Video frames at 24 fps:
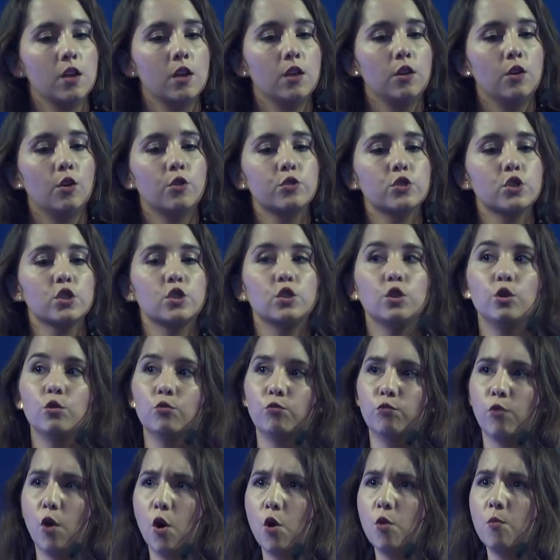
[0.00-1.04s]
not just new
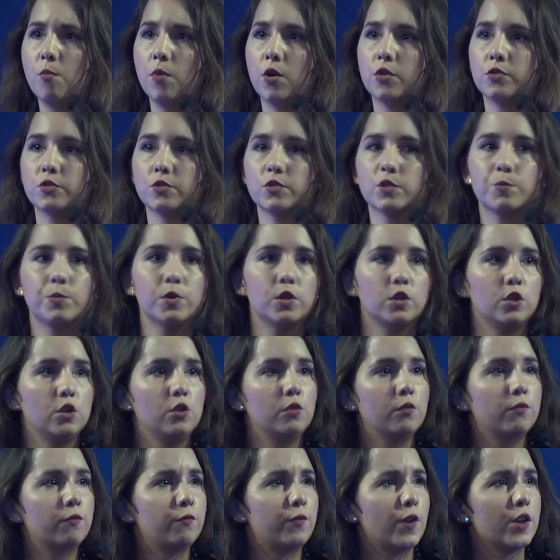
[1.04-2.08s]
role models, but new
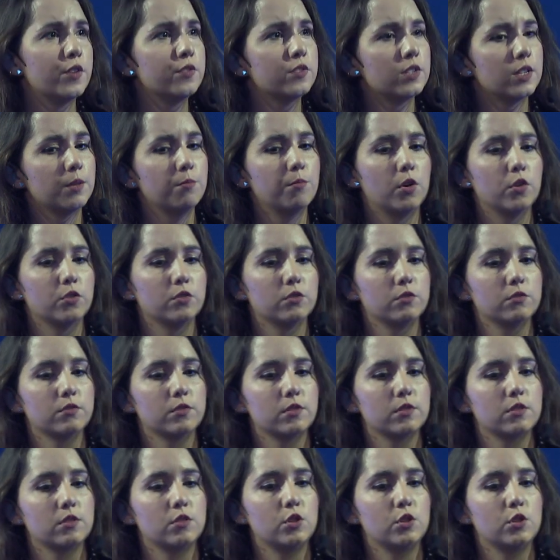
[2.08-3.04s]
funding models,